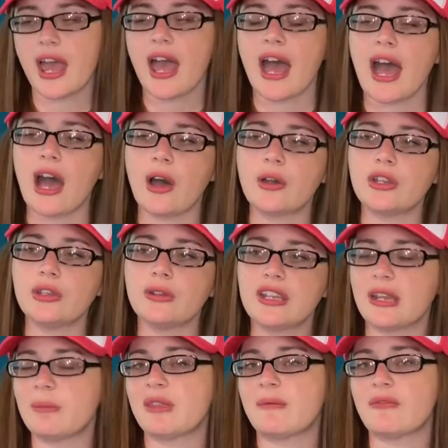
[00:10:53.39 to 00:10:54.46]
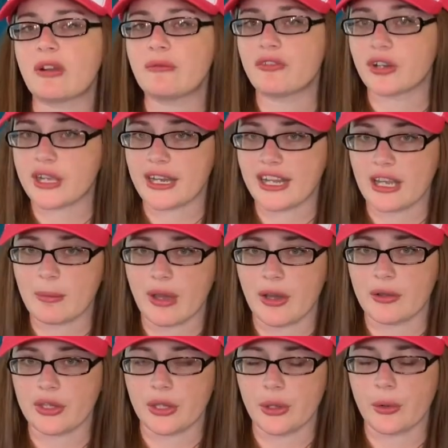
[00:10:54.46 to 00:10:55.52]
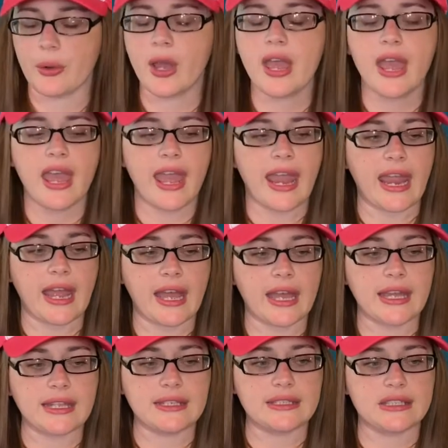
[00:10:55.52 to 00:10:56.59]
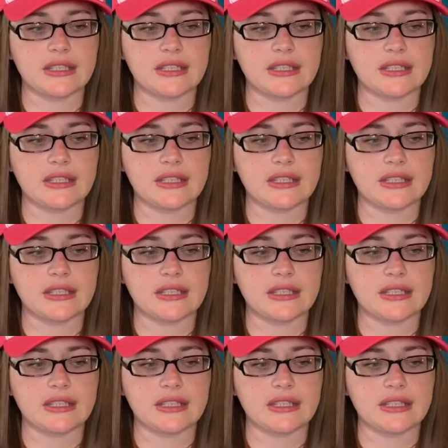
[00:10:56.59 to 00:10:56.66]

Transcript: How do you keep them from forgetting about you and,